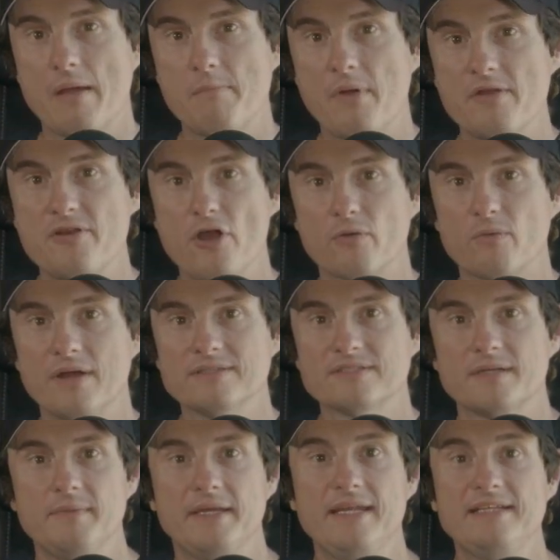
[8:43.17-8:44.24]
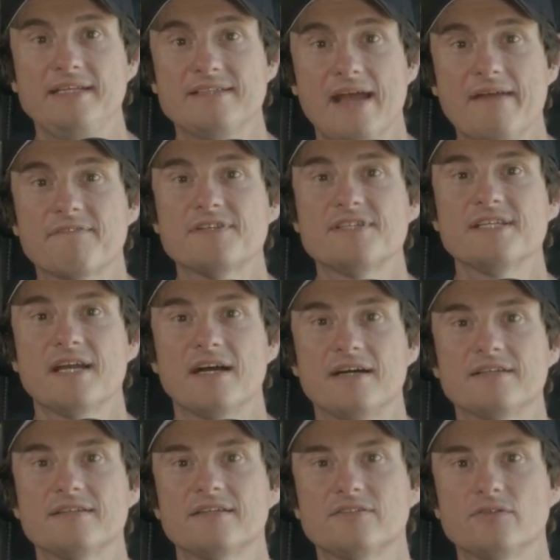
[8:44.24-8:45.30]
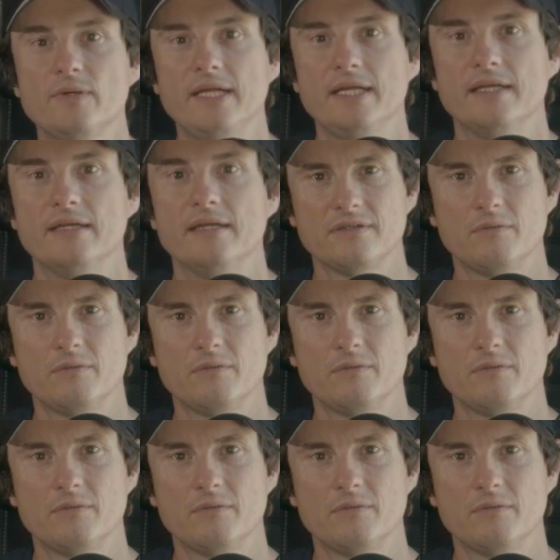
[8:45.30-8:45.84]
And by no runs, I mean he's averaging under 20,